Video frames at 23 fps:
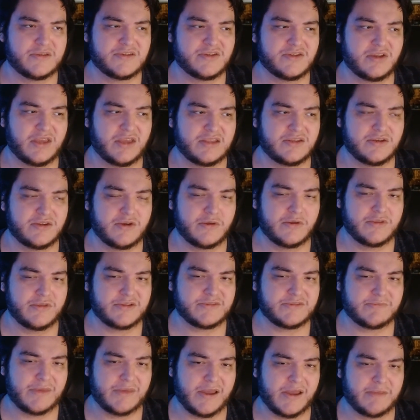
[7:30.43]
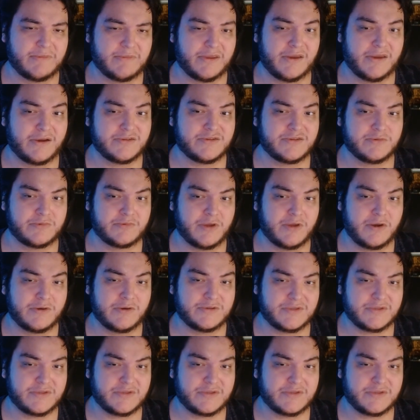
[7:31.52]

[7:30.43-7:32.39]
get to know this man, but he also knows